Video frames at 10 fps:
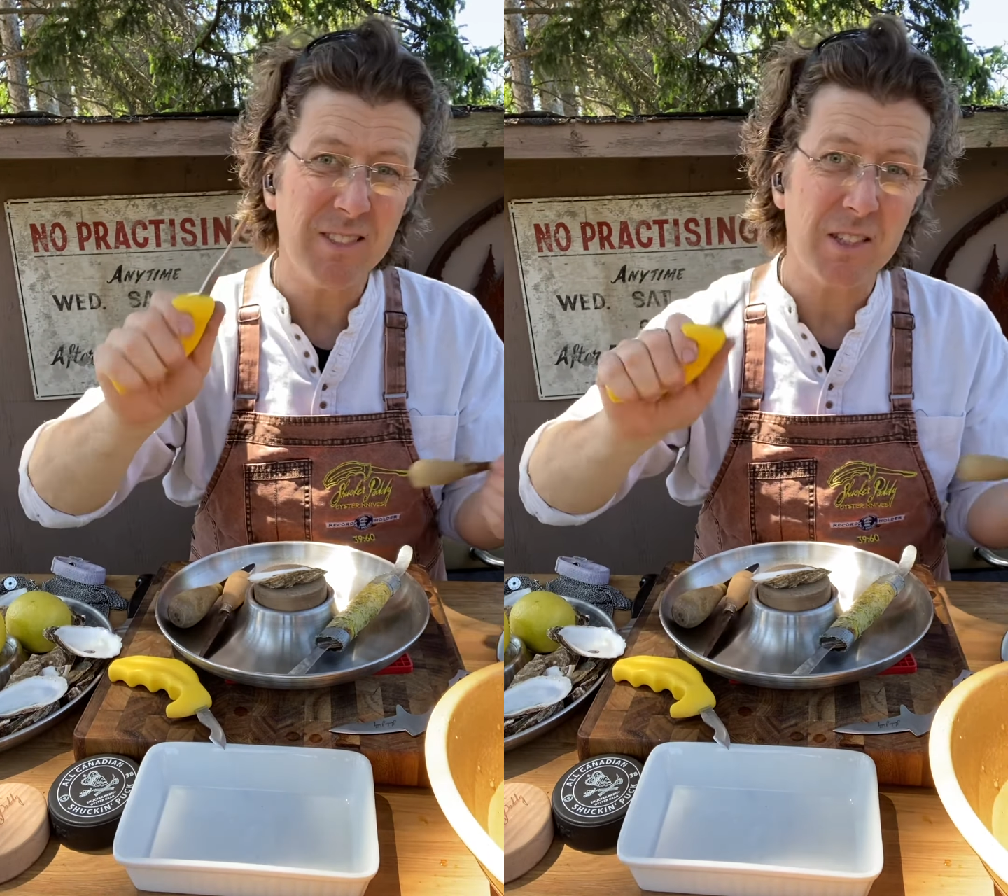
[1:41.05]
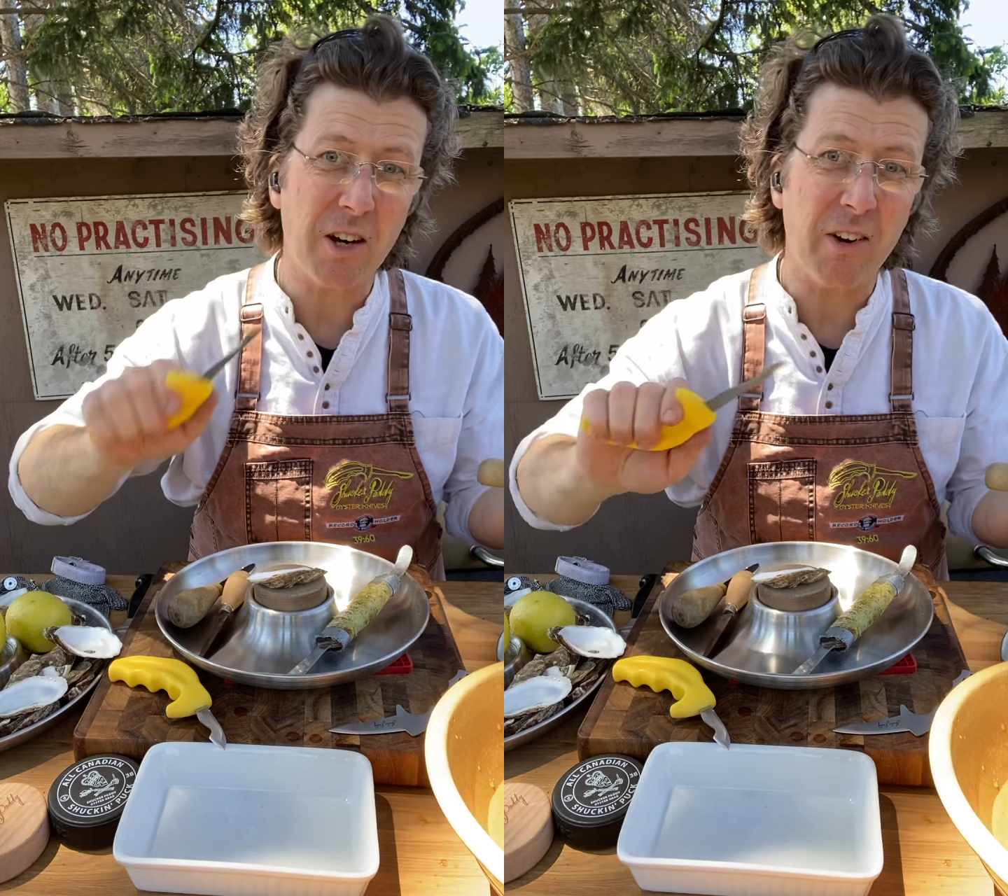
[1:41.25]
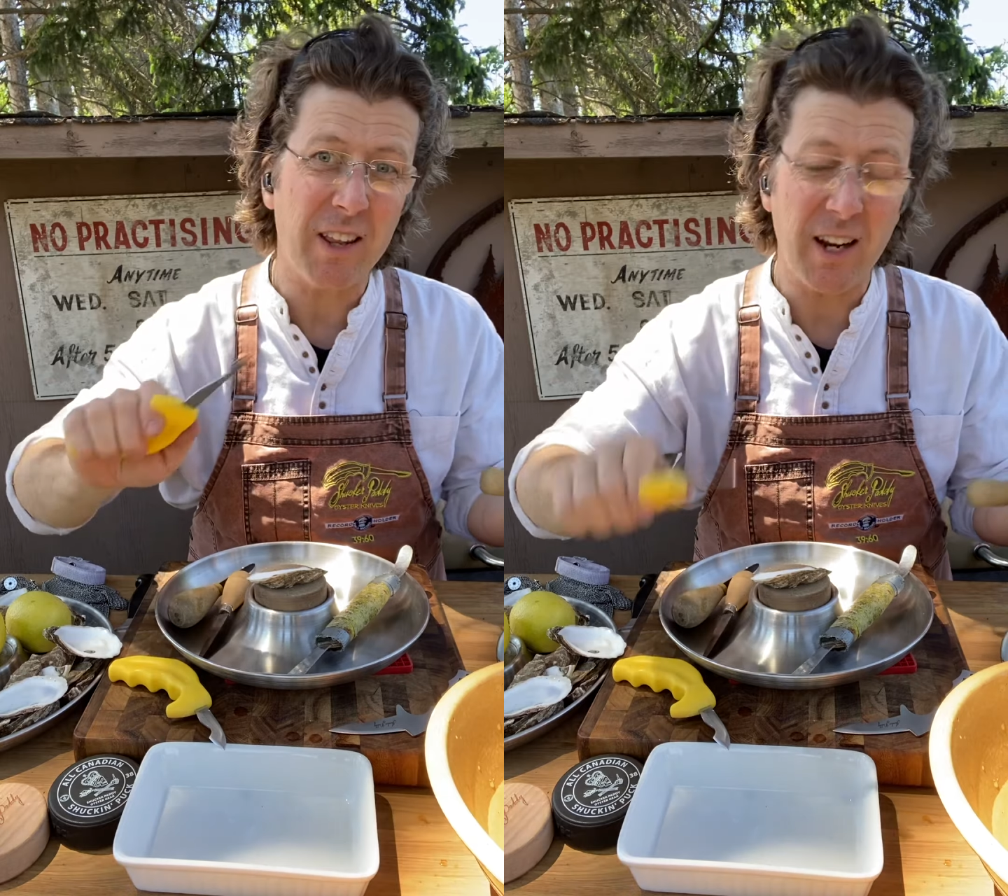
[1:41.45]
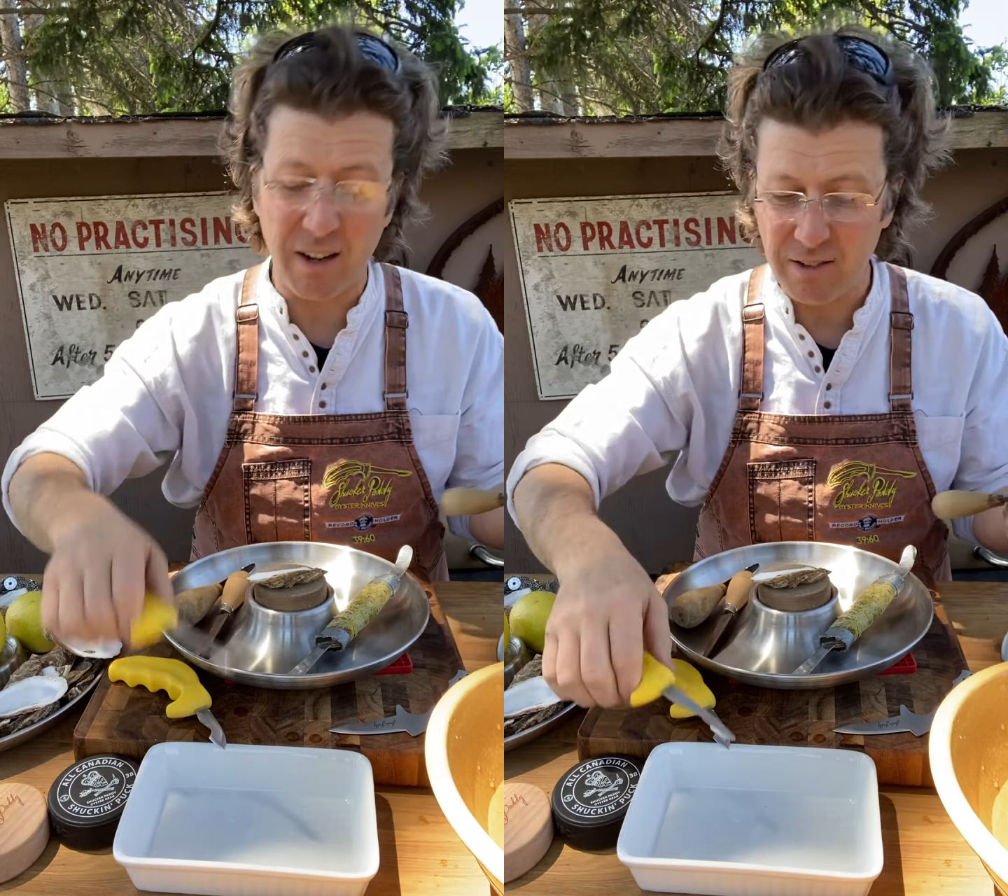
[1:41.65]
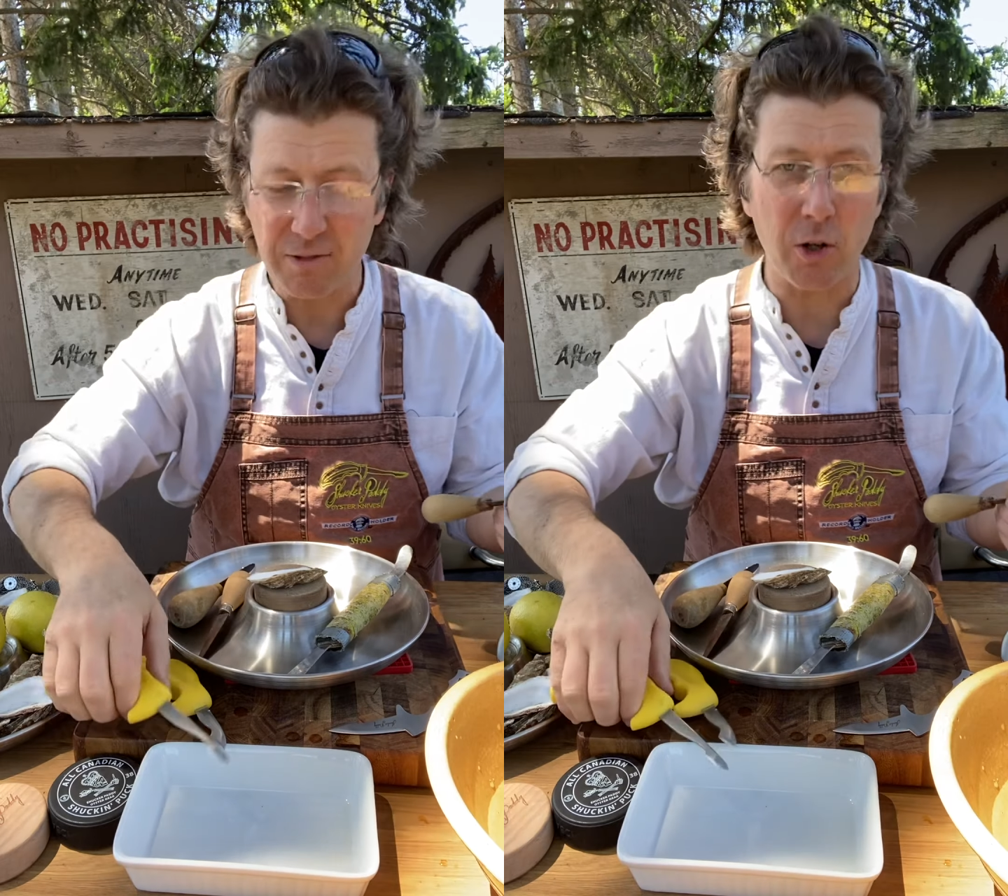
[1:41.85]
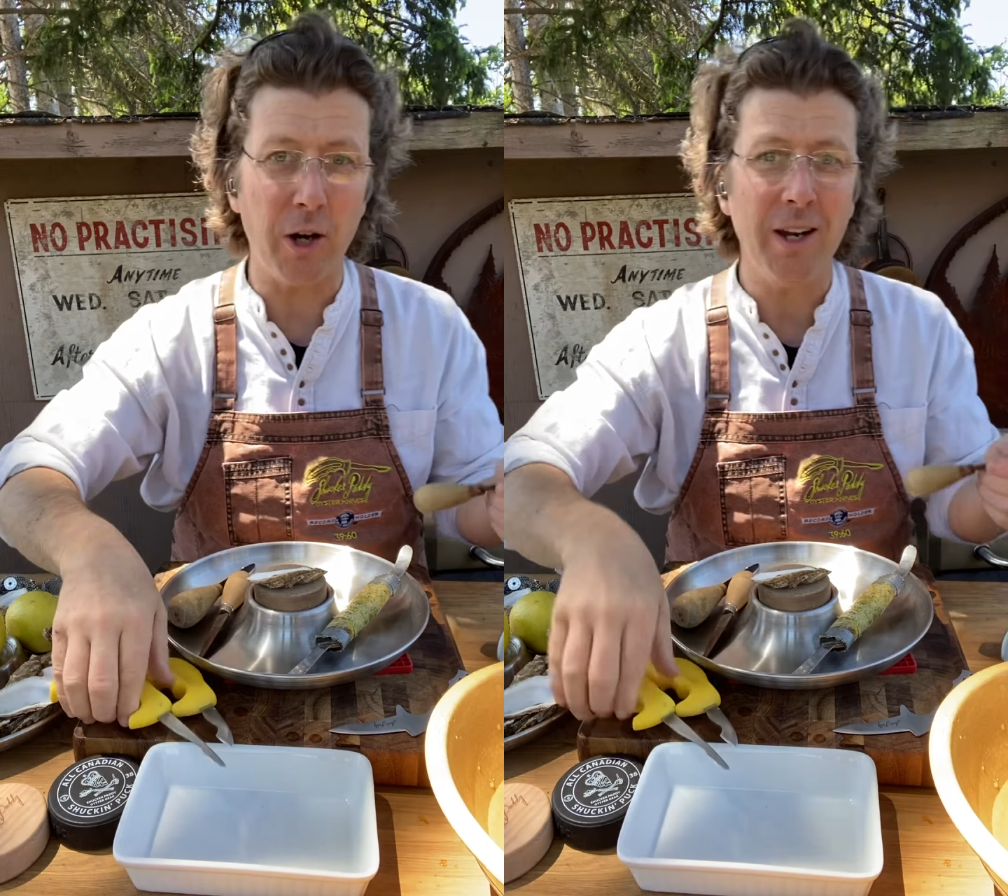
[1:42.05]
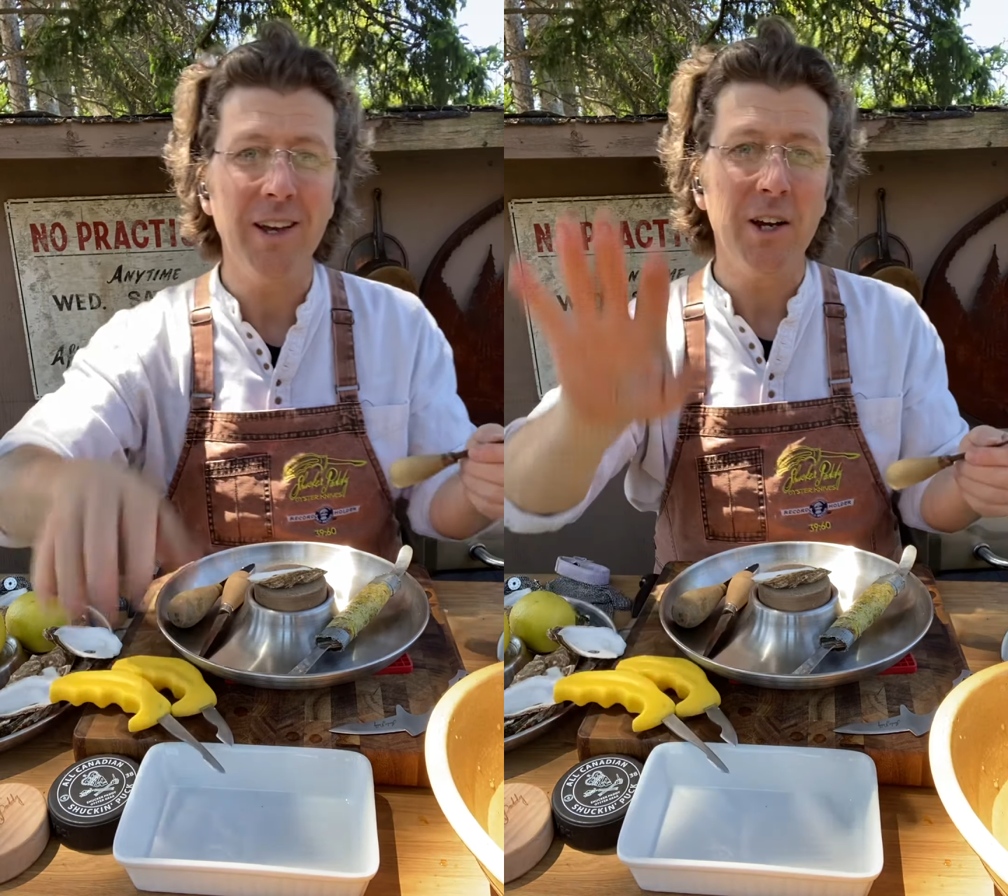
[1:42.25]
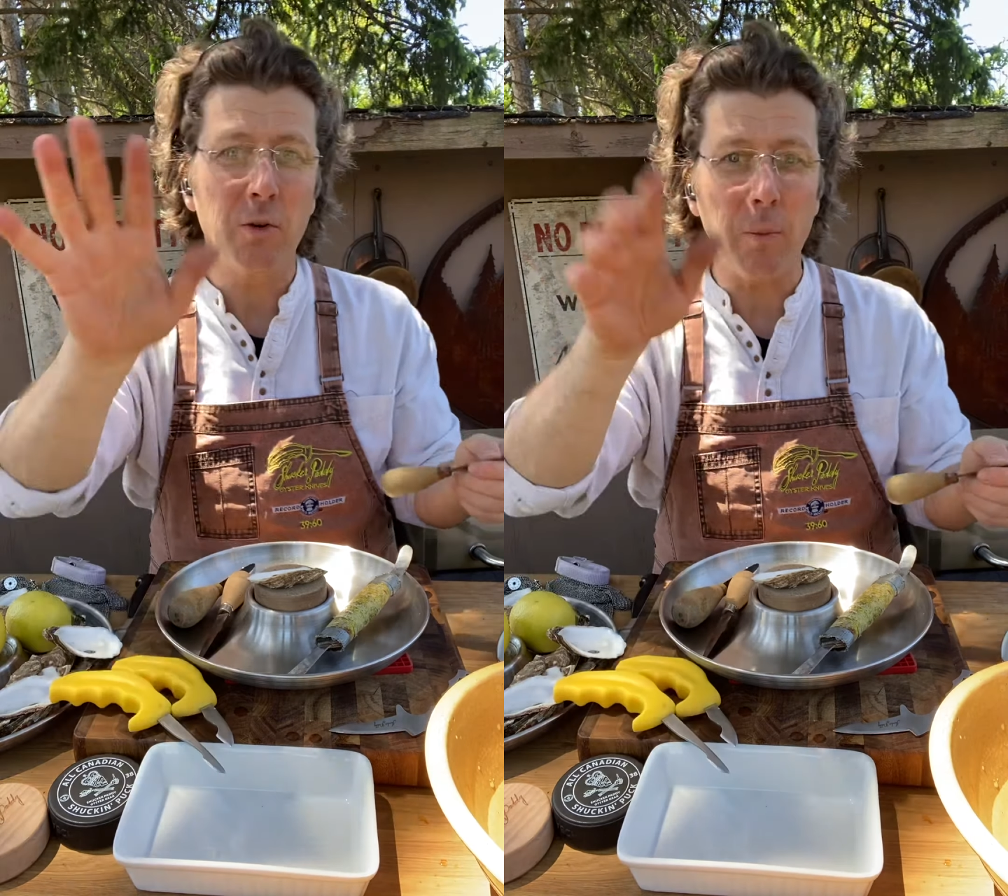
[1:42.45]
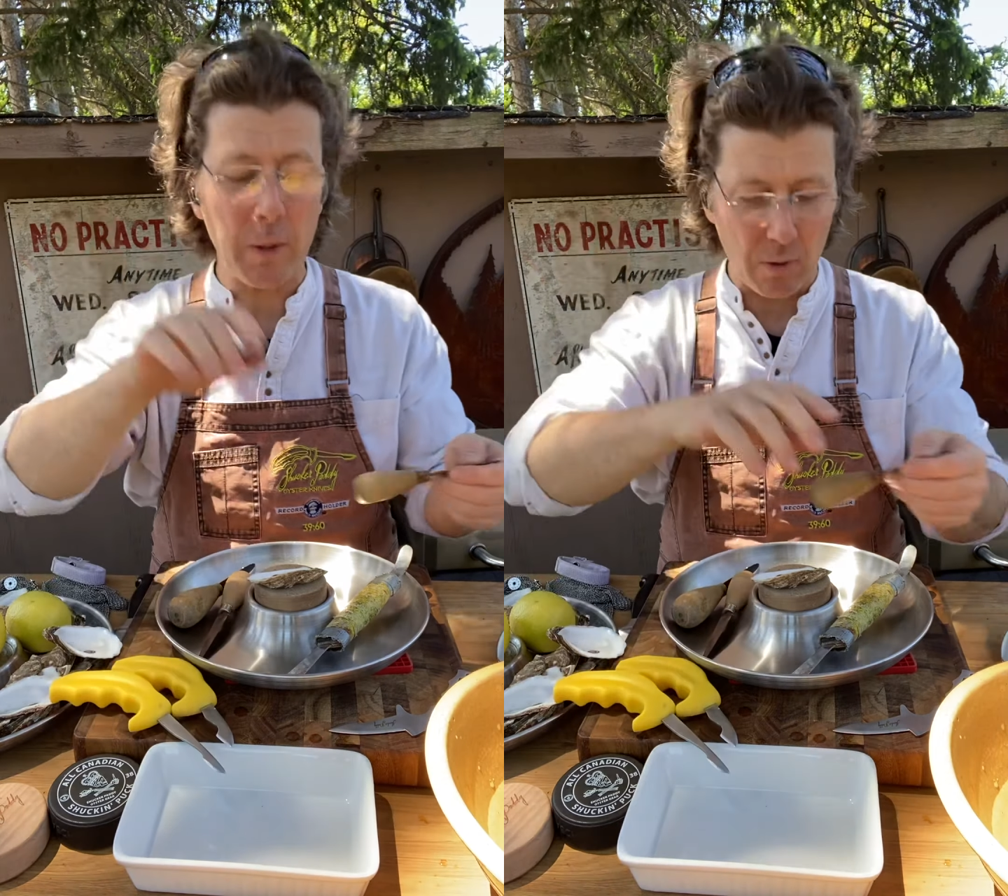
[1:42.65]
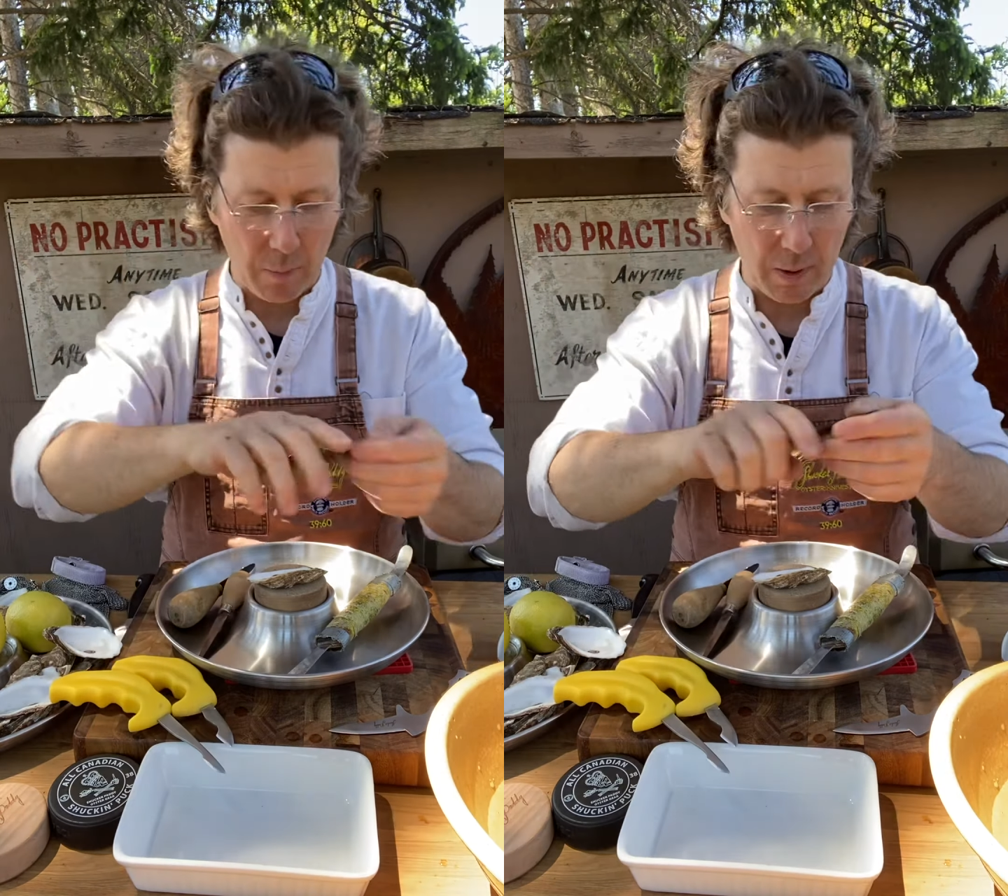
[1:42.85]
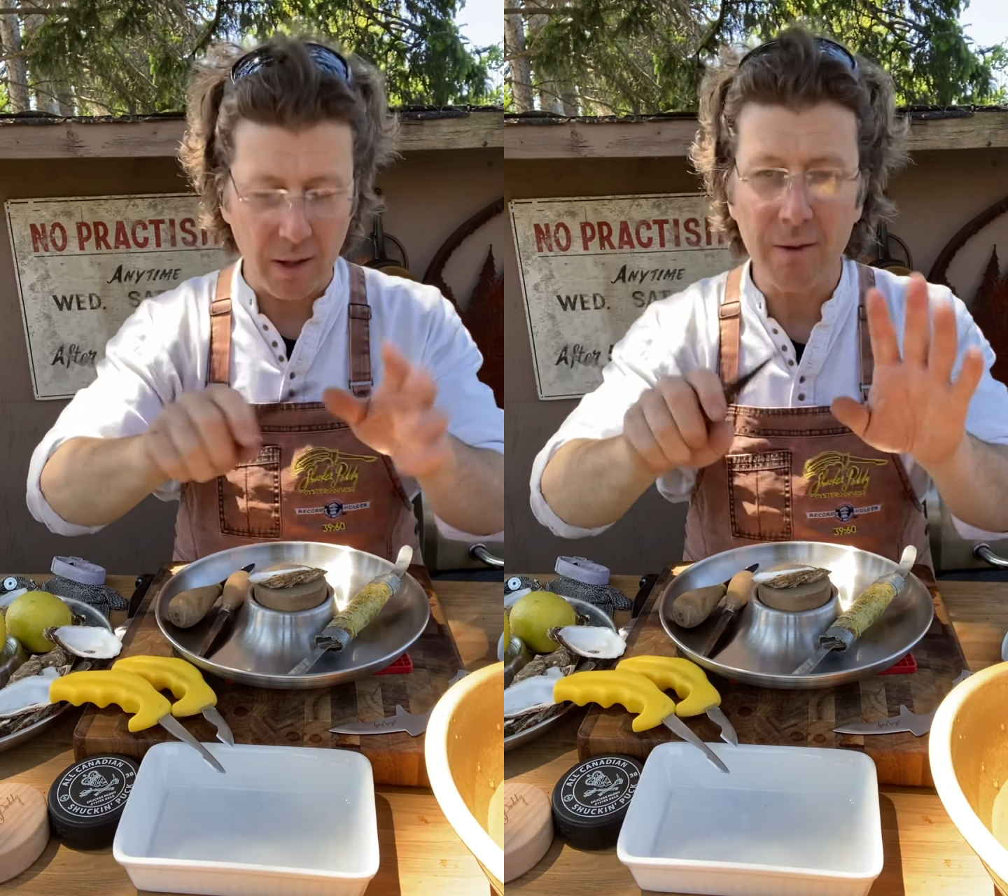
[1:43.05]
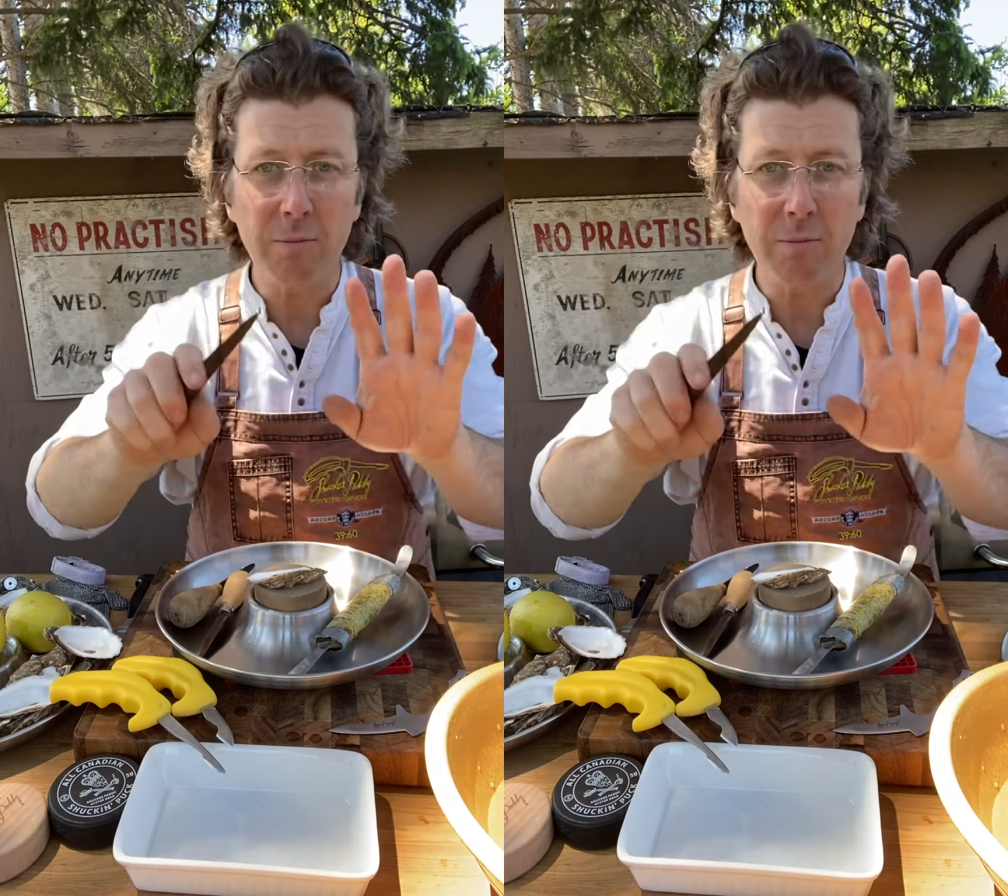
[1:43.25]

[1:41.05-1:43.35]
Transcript: It's already there. Sorry, grippy.